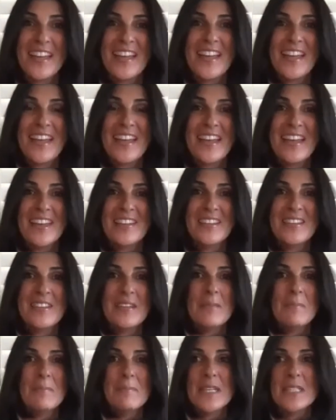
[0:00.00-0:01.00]
And
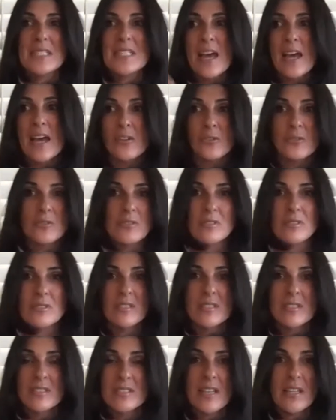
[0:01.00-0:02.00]
McDonald's
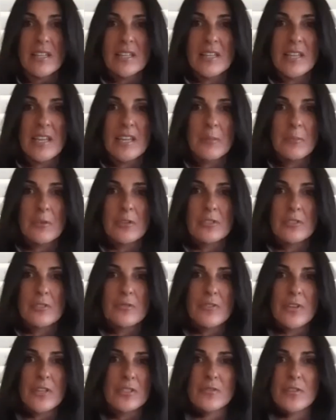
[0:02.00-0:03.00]
is selling hamburgers
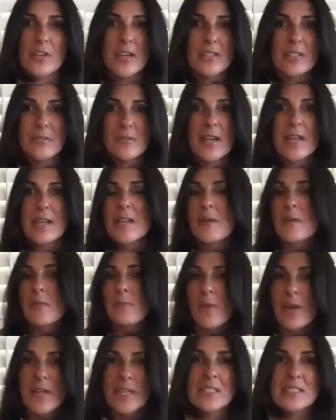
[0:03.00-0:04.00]
and French fries, right?
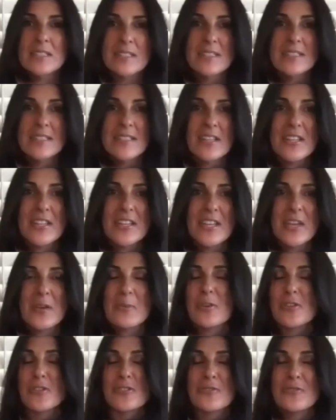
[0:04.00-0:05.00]
And Wendy's is selling
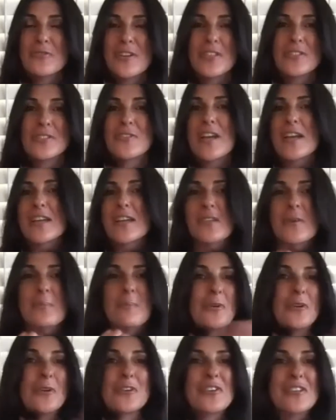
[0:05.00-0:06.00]
hamburgers and French fries,
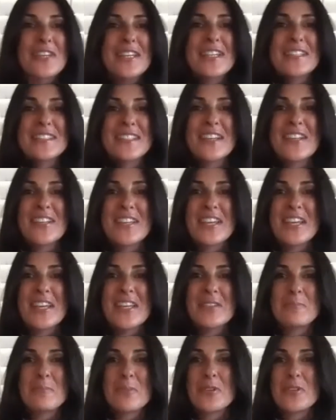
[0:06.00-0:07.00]
and Burger King selling
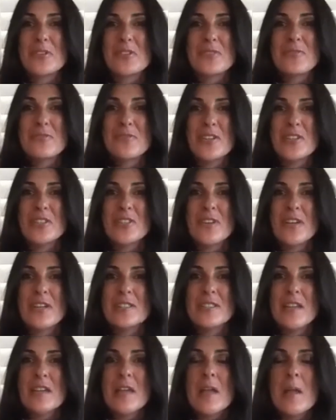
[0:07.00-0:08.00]
hamburgers and French
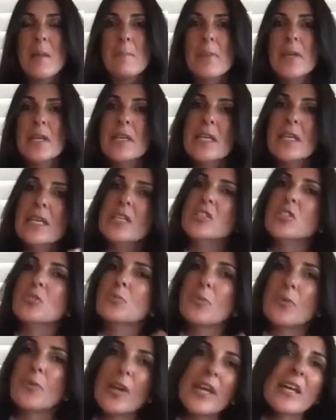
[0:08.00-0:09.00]
fries. But
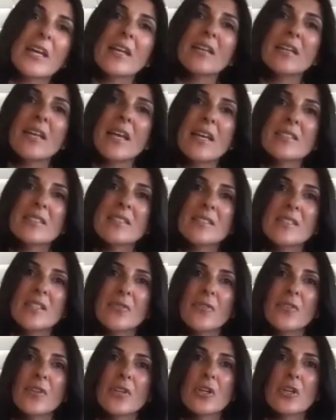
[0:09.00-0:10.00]
each brand has a
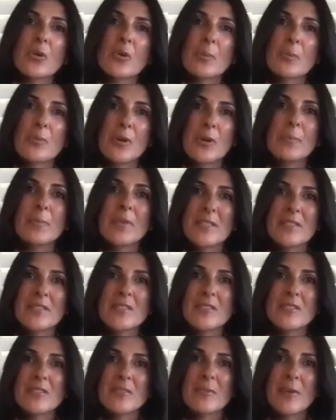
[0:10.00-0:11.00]
different core
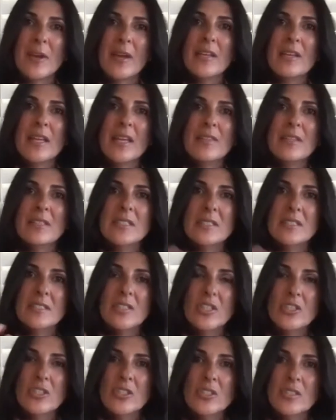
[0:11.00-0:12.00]
purpose, right? And the
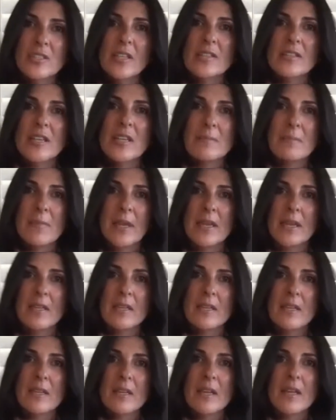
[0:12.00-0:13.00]
decisions that they
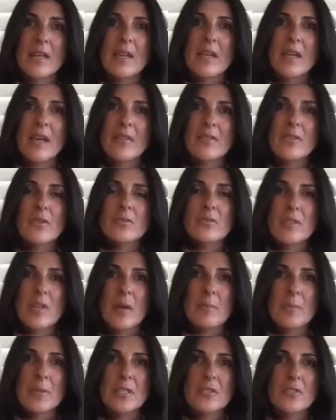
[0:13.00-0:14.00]
make at those
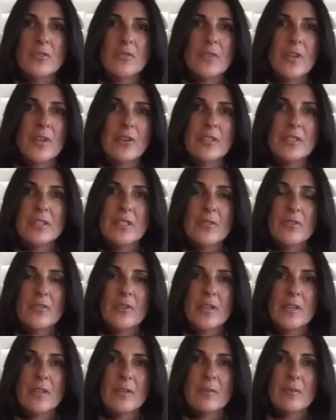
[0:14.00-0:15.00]
companies are very
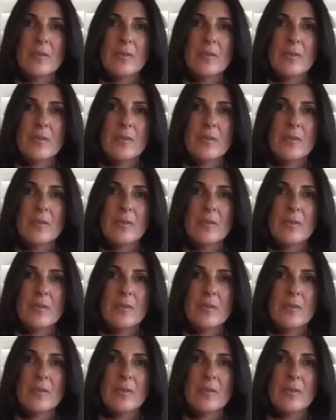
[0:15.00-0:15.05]
different.